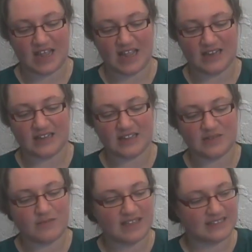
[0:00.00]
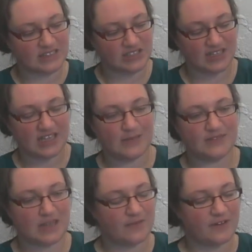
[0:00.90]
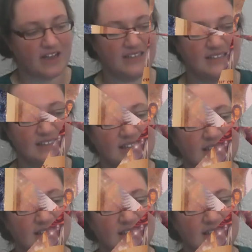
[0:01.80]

and the message that comes up for us is